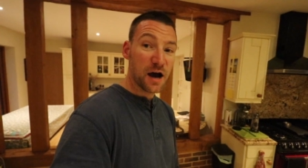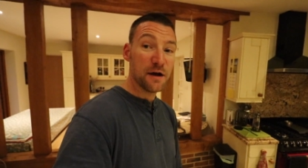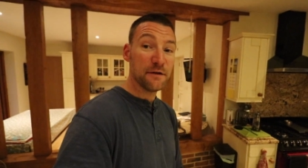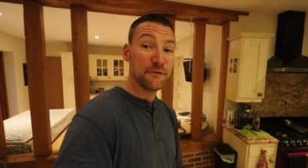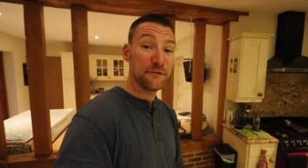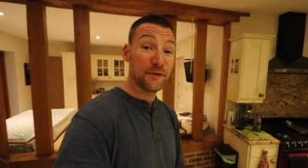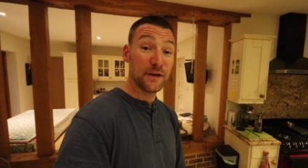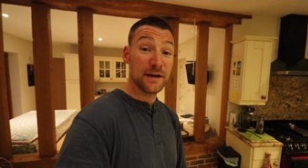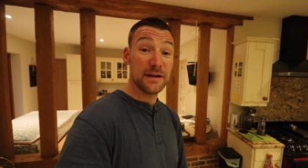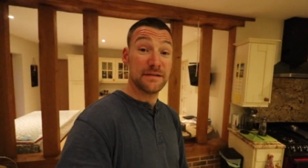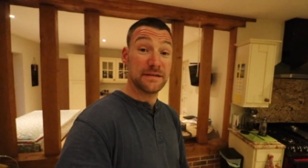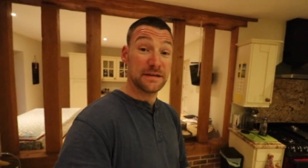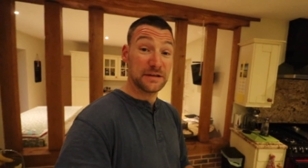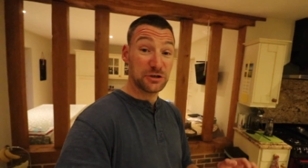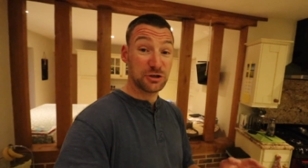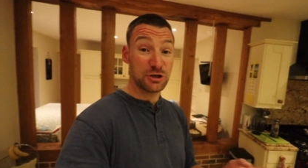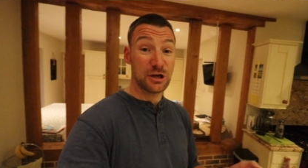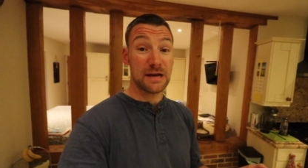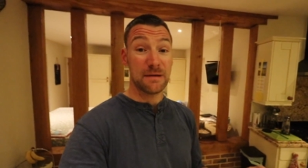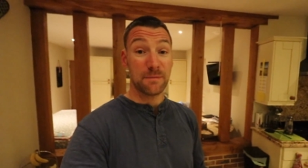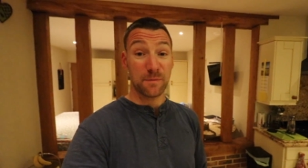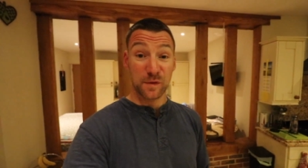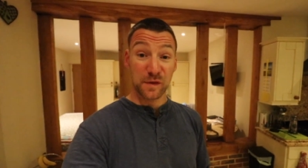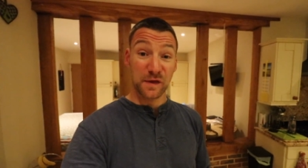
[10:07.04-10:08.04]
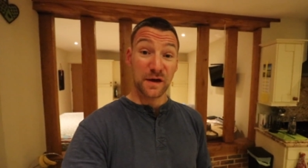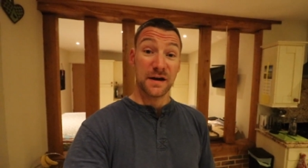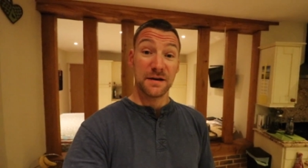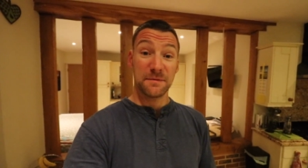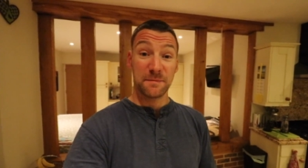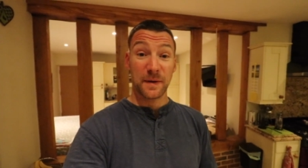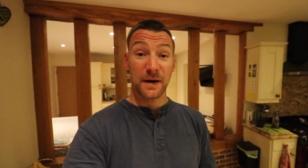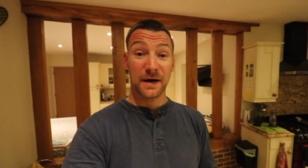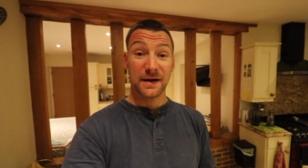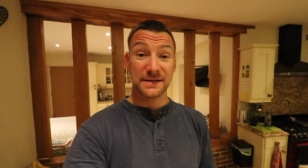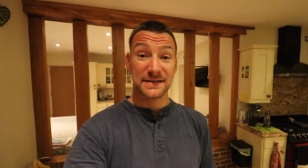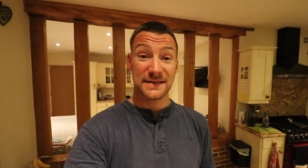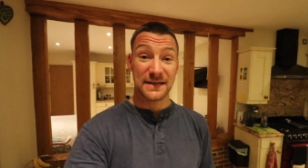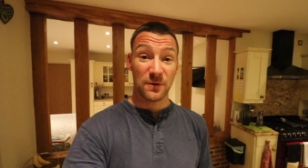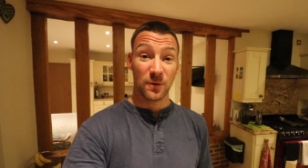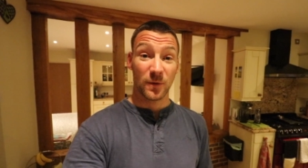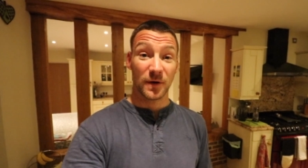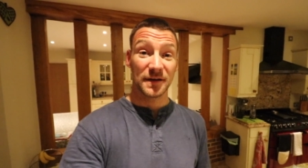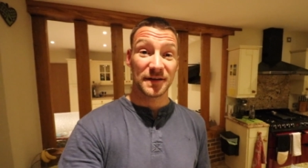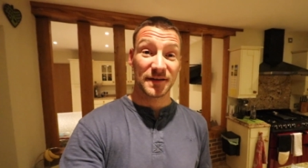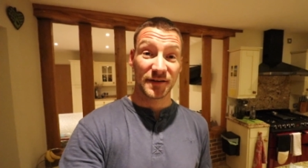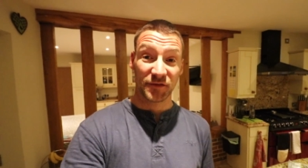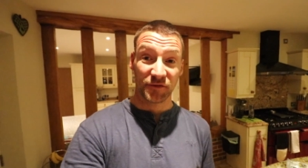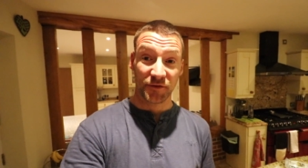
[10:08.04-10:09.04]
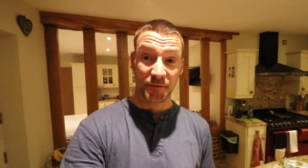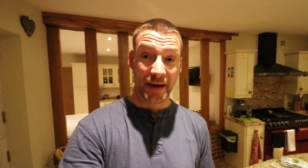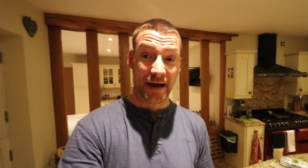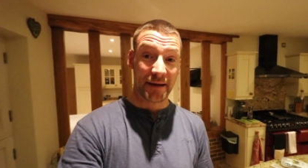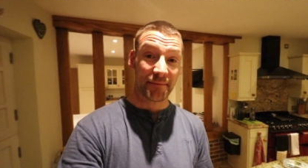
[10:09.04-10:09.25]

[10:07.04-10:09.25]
Hopefully the cheap third party ones from